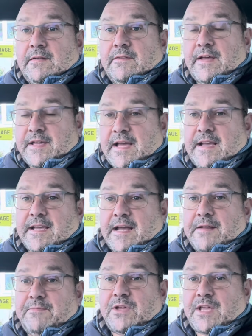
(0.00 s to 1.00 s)
They can't get
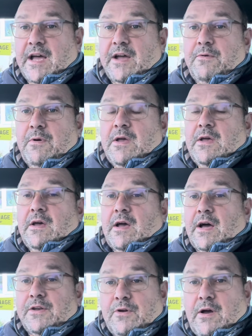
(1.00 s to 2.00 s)
them to go.
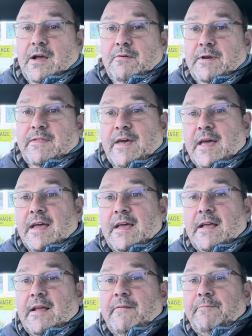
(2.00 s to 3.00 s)
And not only
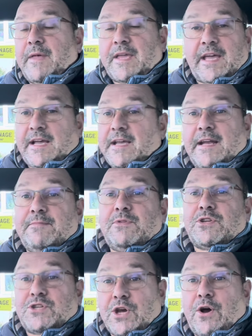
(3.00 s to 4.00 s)
that, they can't get them
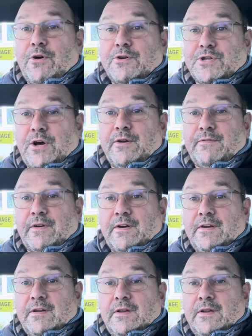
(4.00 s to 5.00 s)
to charge either,
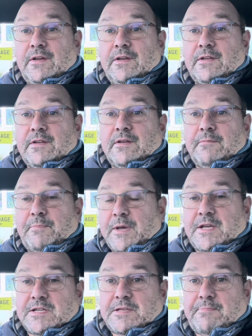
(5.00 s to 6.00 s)

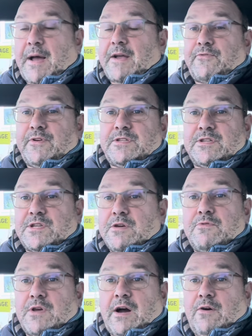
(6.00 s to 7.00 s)
because the batteries are
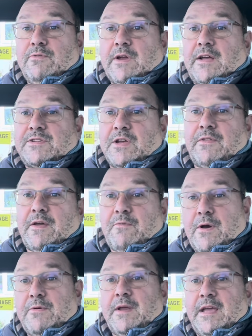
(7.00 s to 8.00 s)
too cold, so they
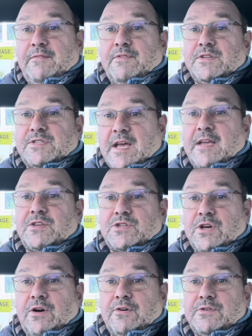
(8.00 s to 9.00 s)
won't even take
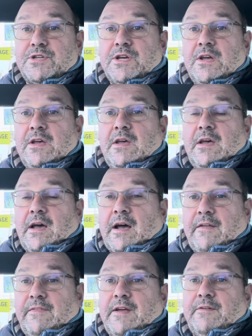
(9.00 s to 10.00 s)
charge.
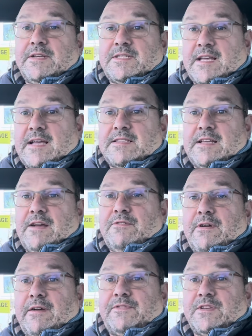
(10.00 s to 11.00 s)
And there is Tesla
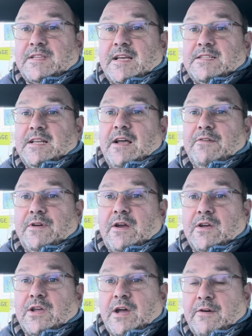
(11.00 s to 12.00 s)
after Tesla
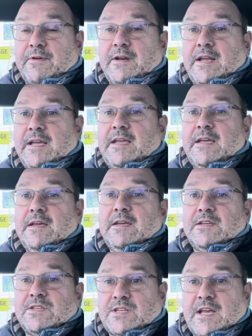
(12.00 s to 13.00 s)
owner currently
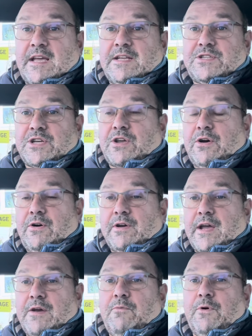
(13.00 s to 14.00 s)
sat in
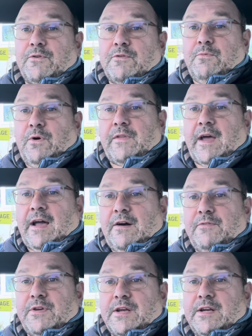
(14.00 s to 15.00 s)
Chicago wondering what the hell
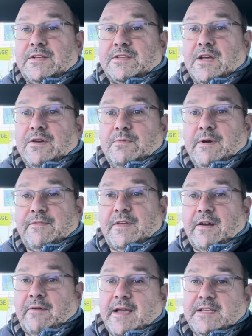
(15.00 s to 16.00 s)
they're going to do with
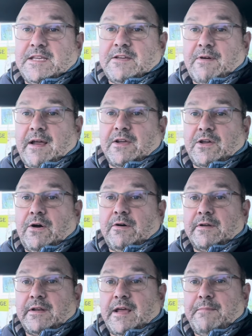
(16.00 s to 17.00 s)
their $80,000
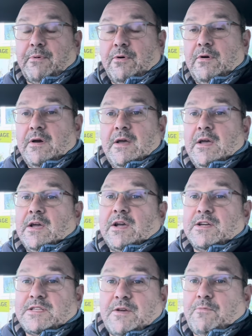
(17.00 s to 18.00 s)
car that they bought,
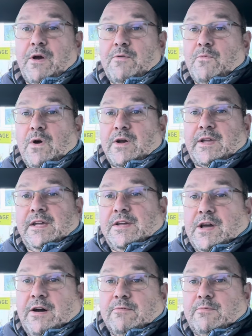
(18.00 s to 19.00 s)
because it won't work in
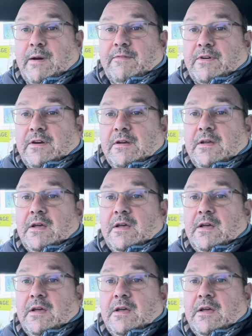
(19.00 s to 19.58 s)
cold weather.